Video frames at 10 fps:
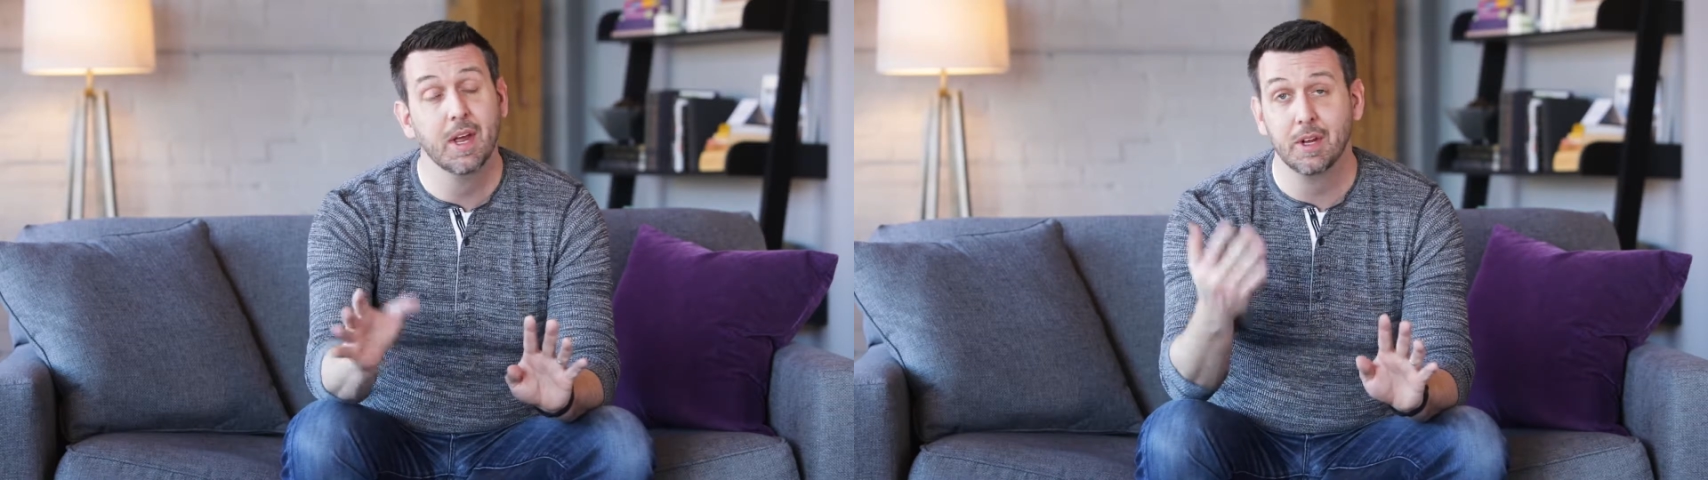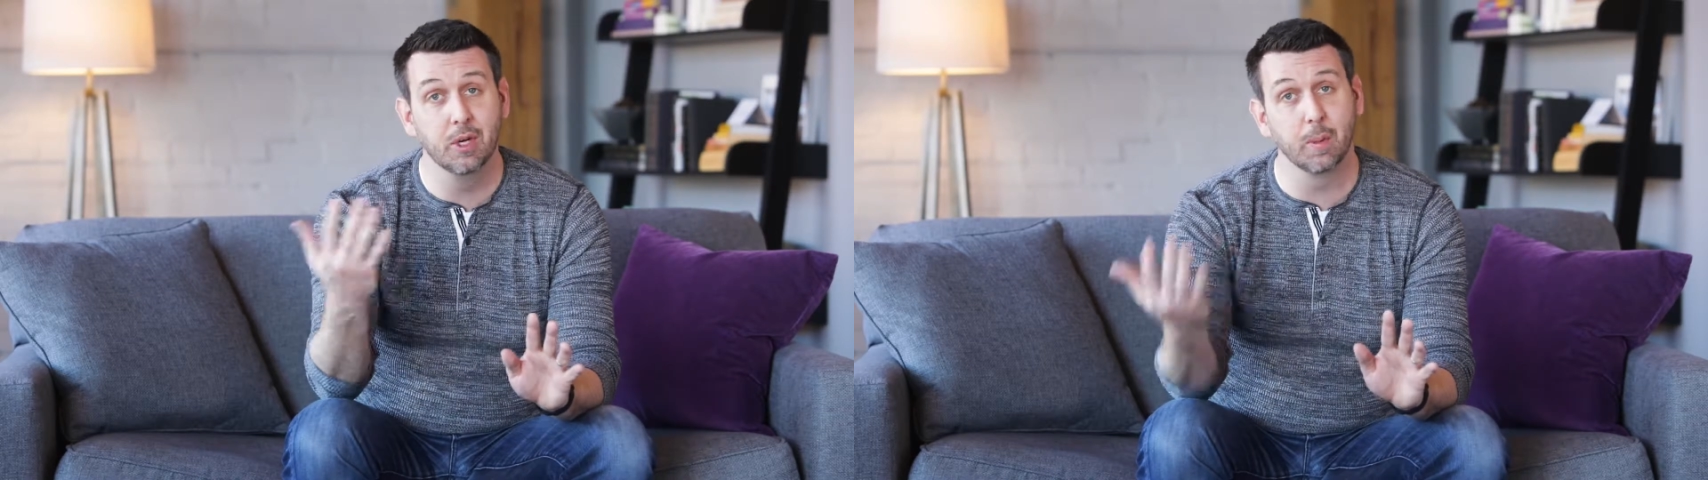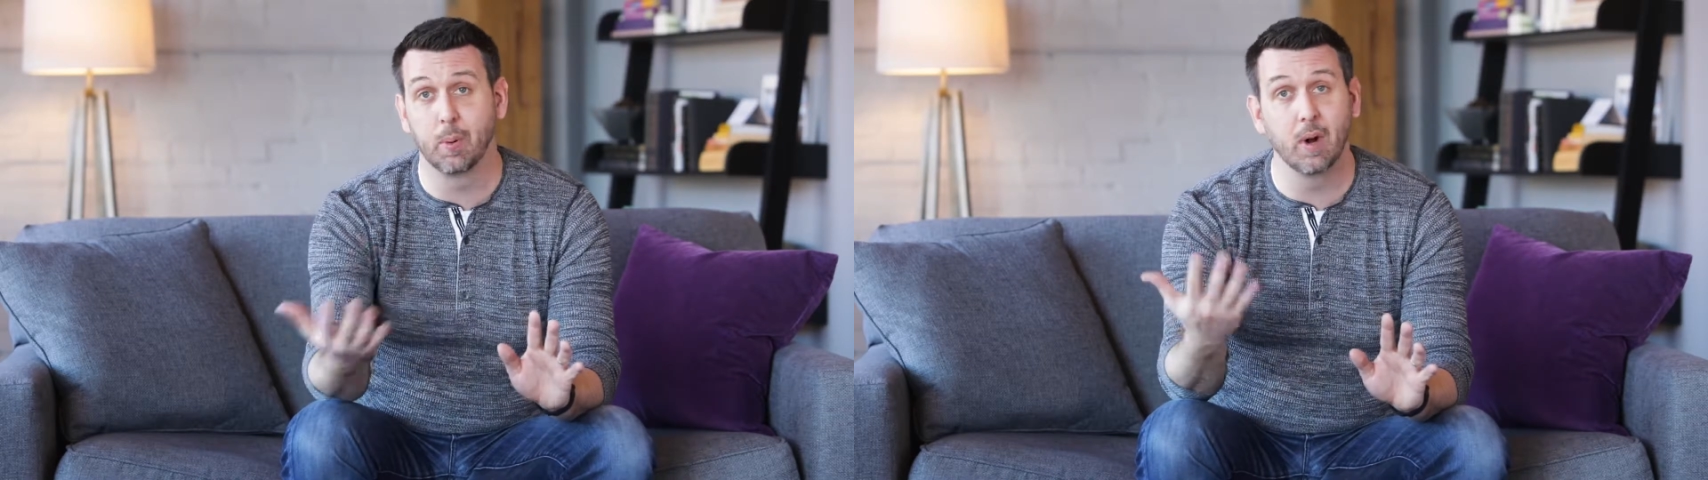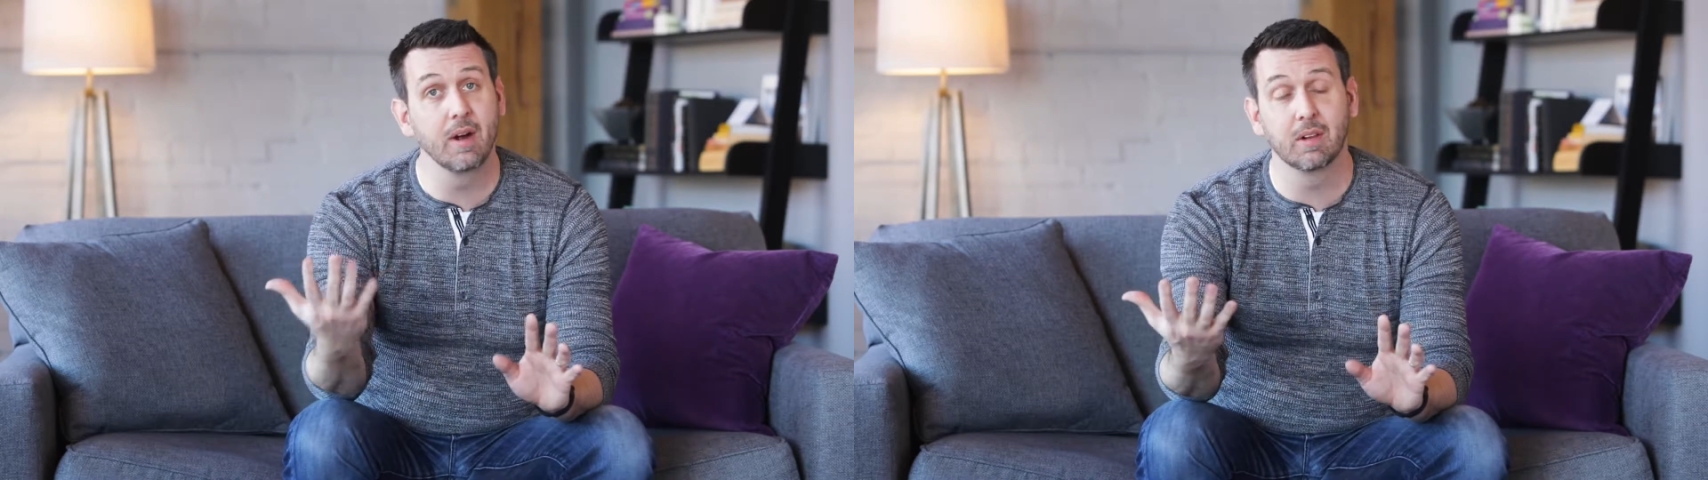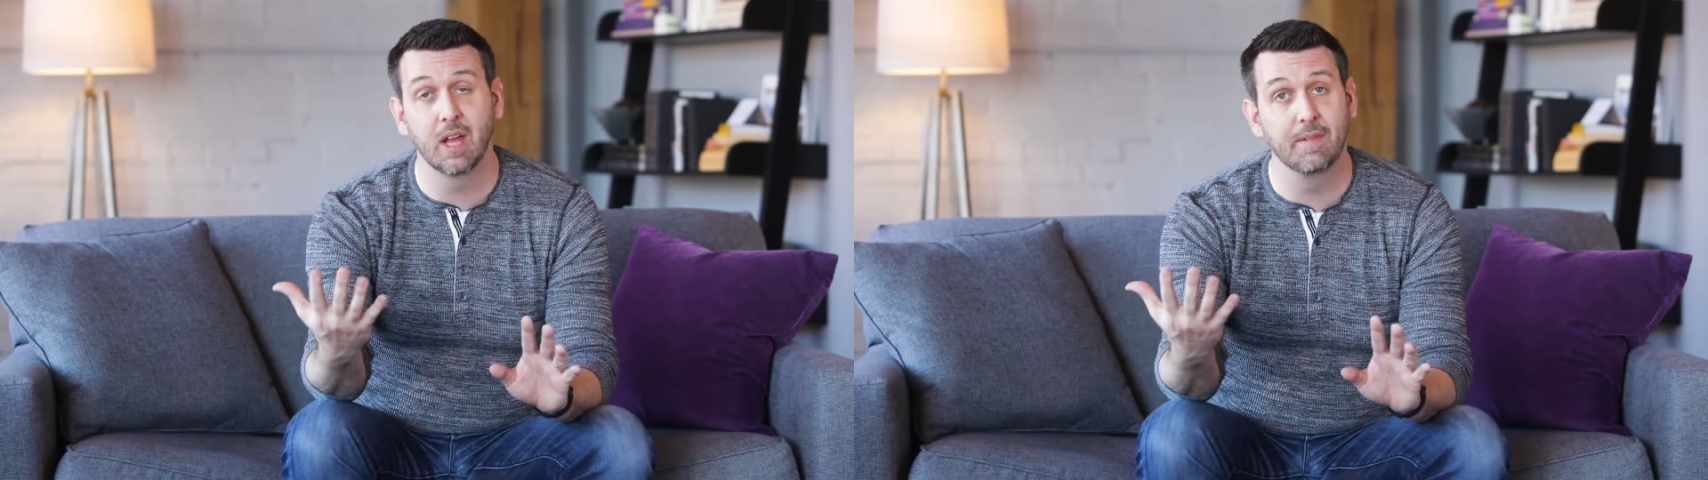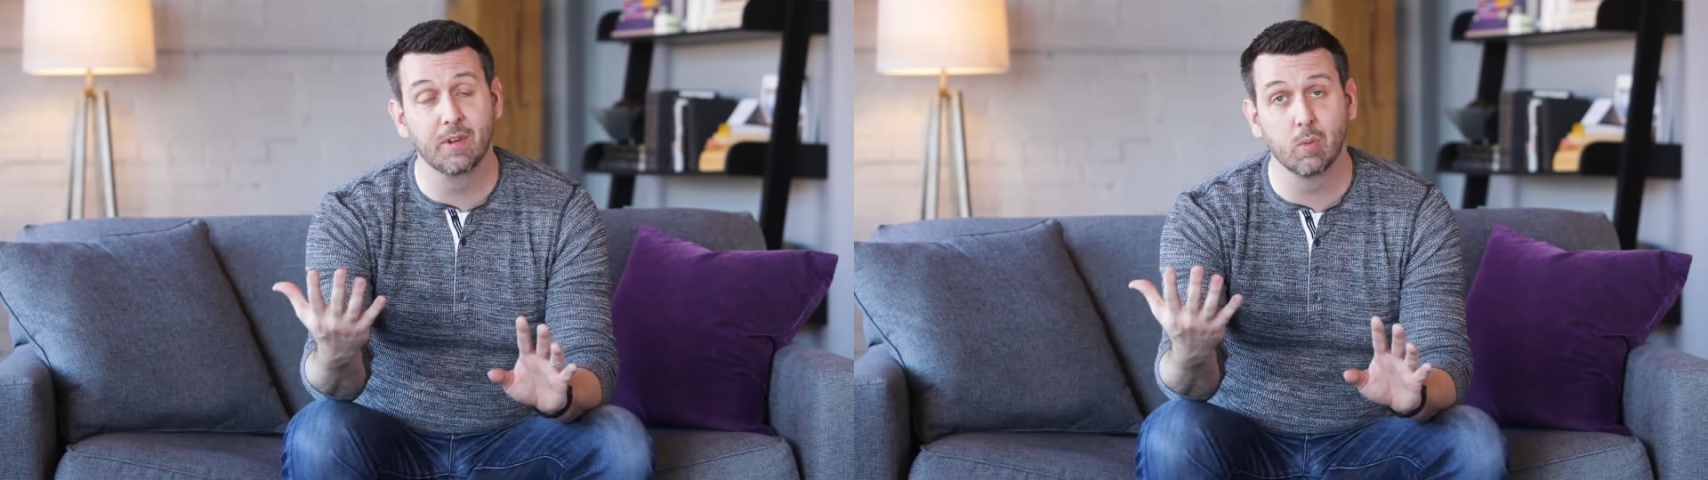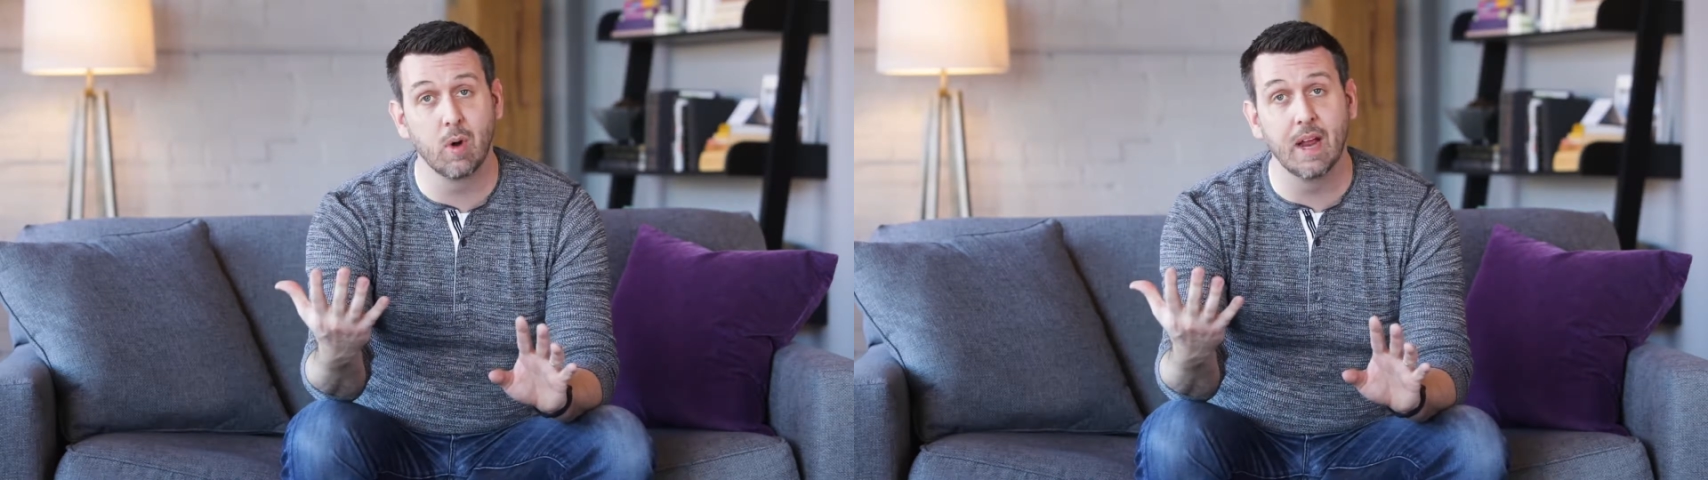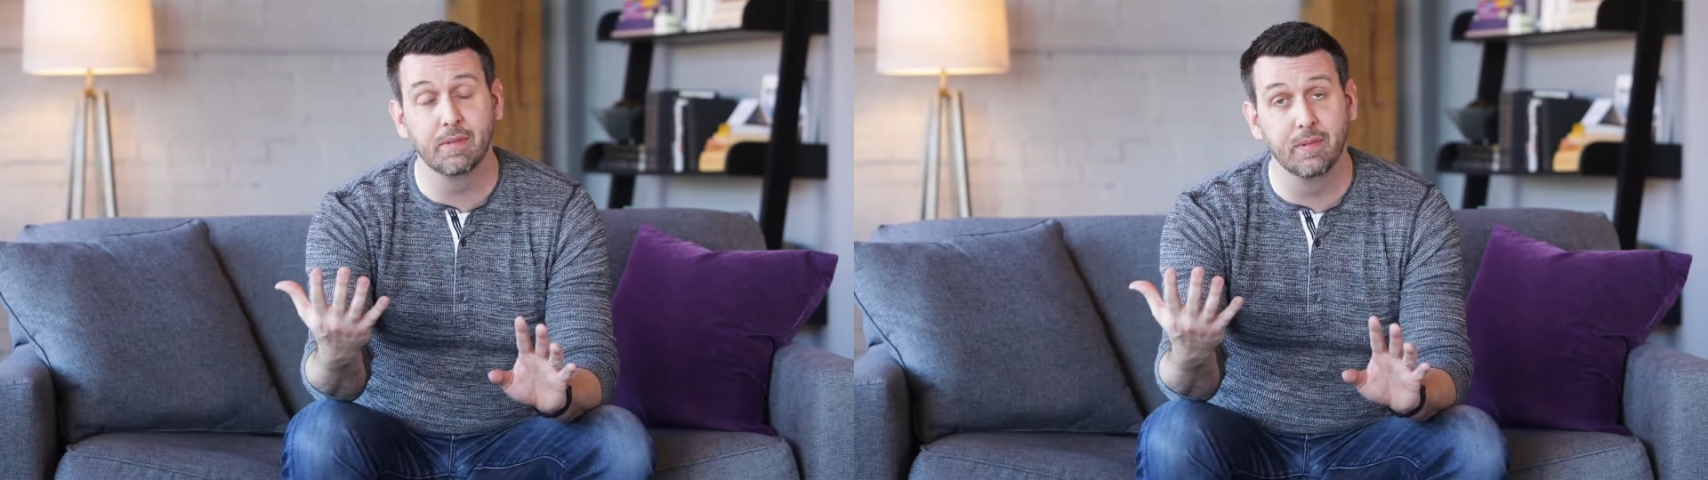your prayer life, your
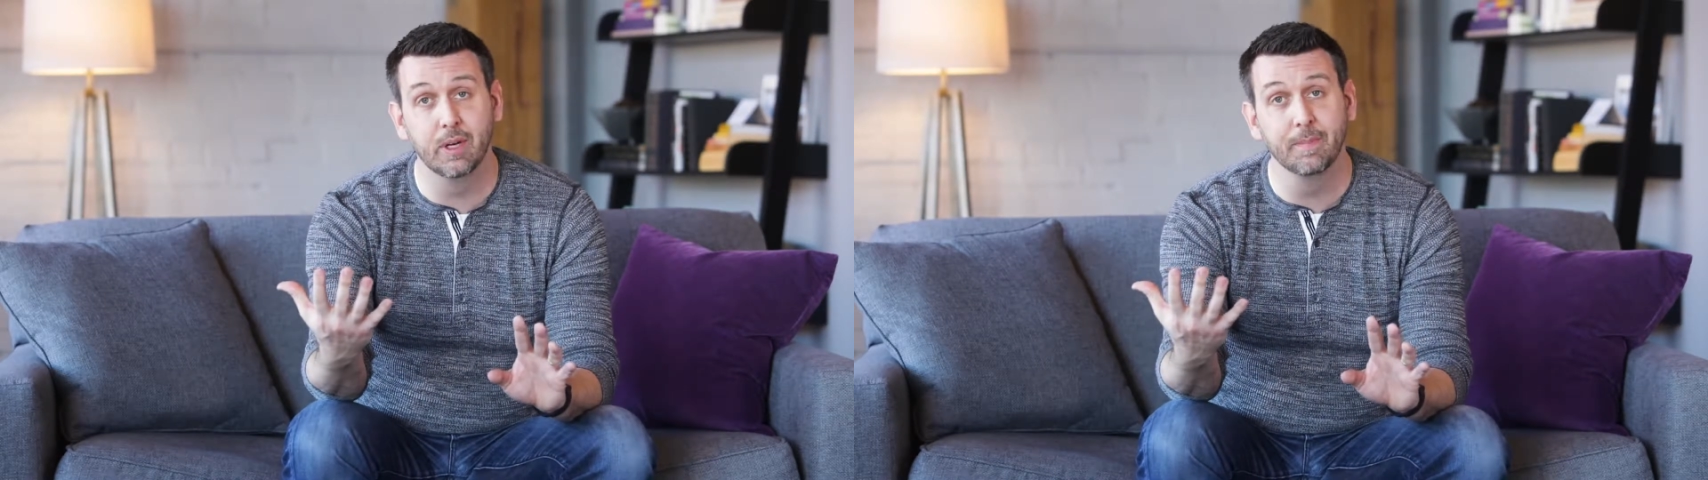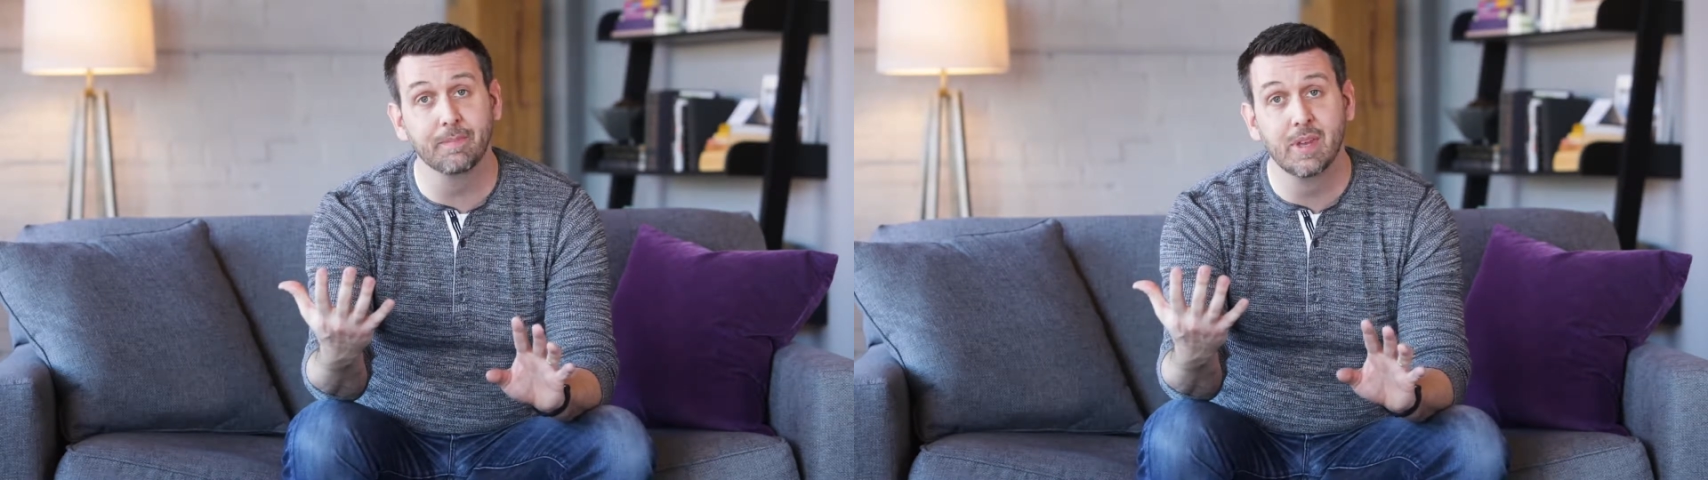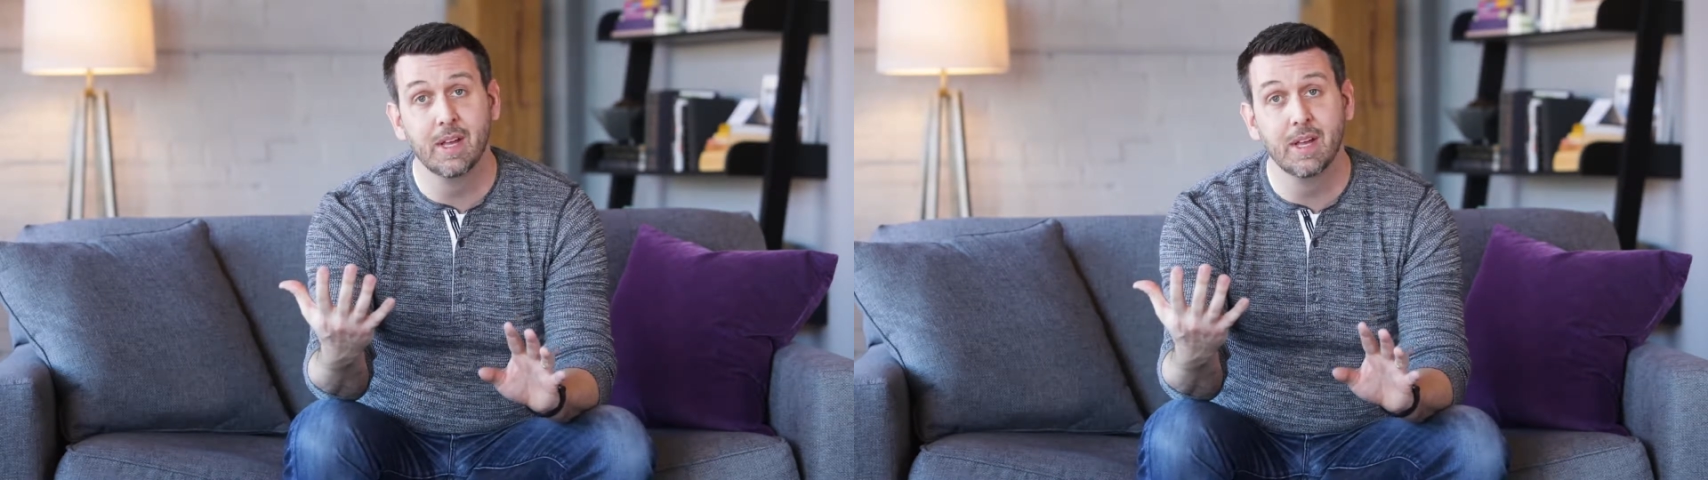right foot,